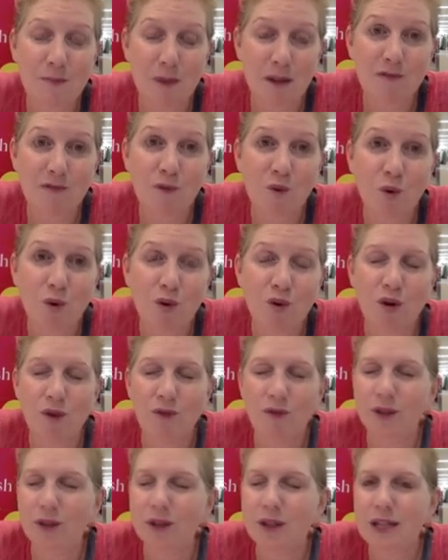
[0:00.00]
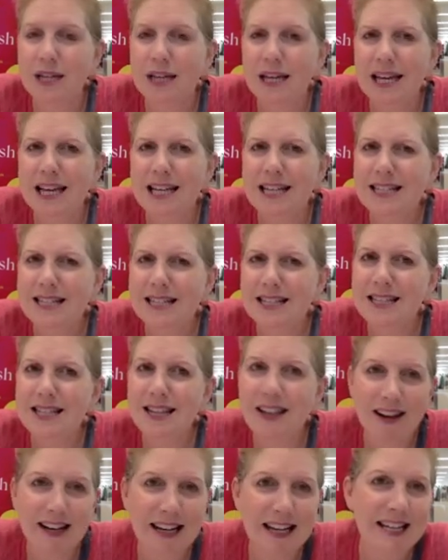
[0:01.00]
fourth novel, is a
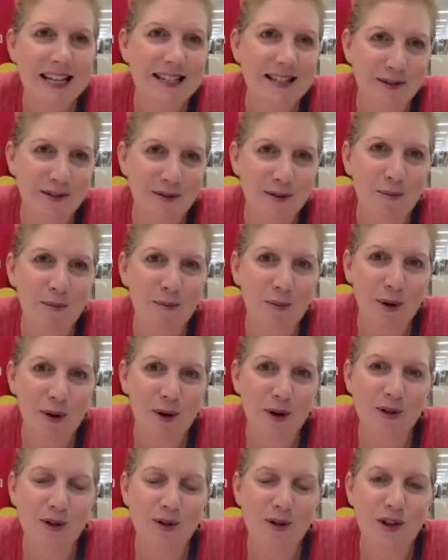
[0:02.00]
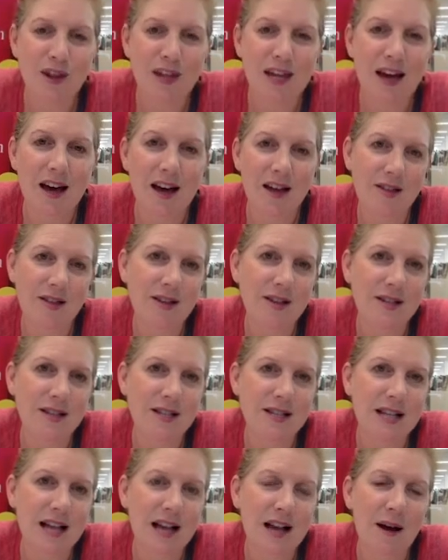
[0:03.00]
slightly different book to the
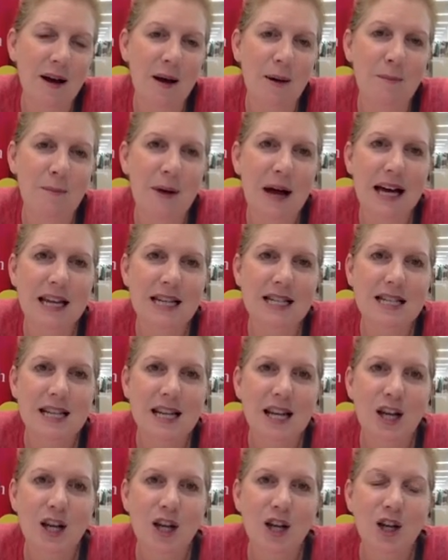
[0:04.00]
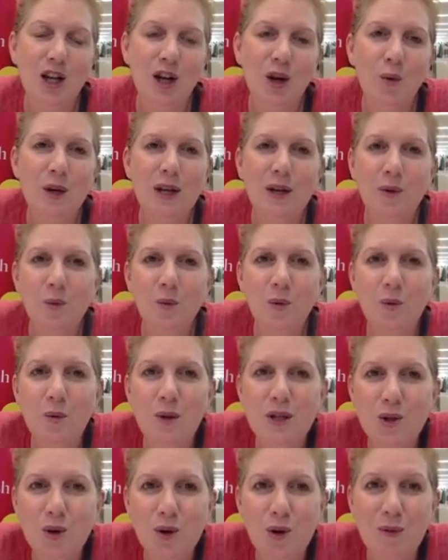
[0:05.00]
others. And, you know,
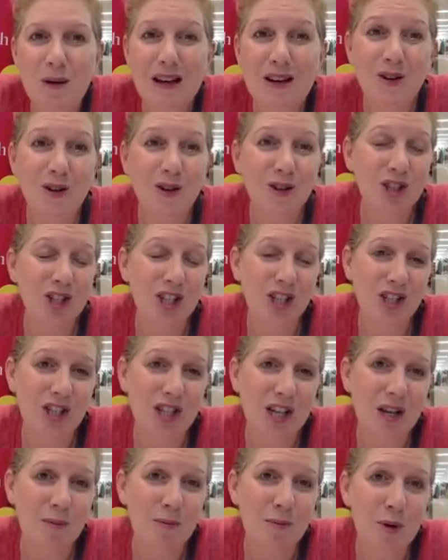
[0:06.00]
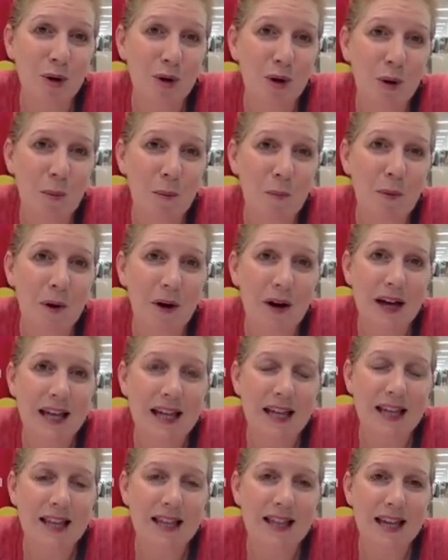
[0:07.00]
we talk about not judging a book
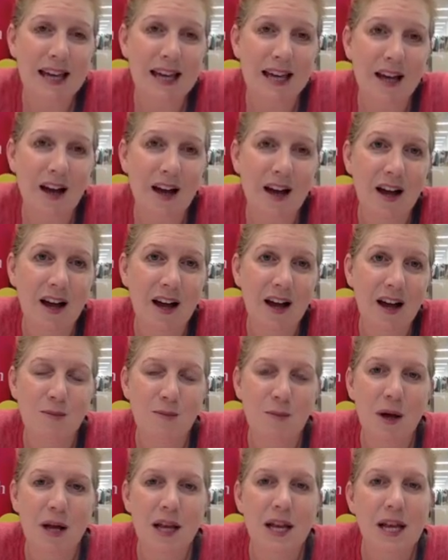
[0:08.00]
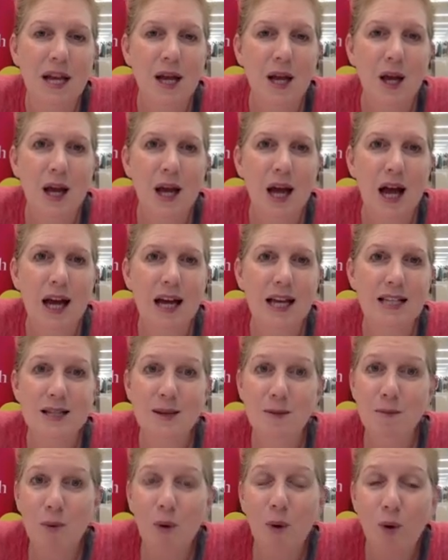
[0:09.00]
by their covers, but it's
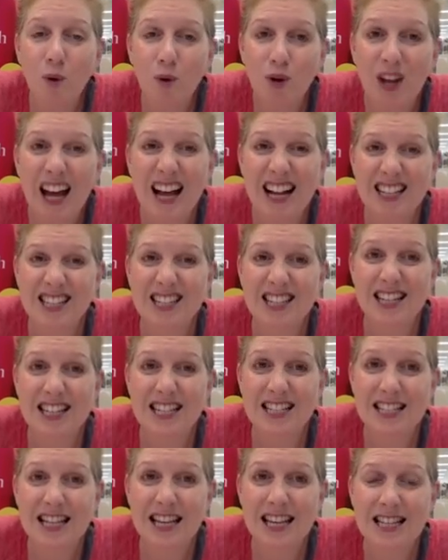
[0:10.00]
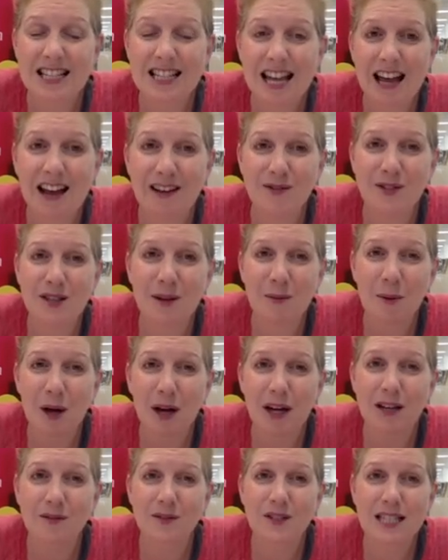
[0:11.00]
important actually, isn't it, to have some
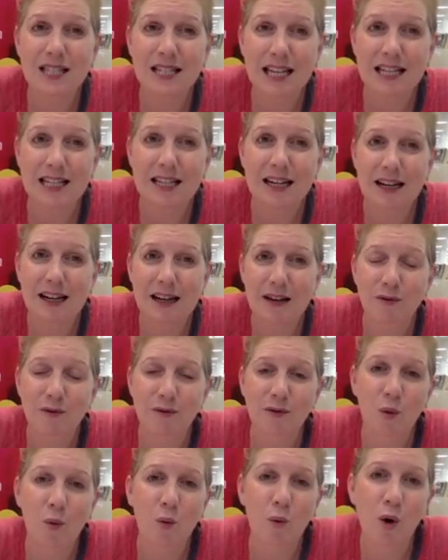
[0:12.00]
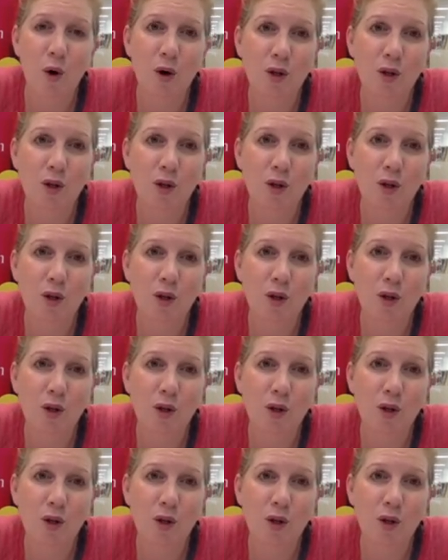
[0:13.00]
kind of signalling for what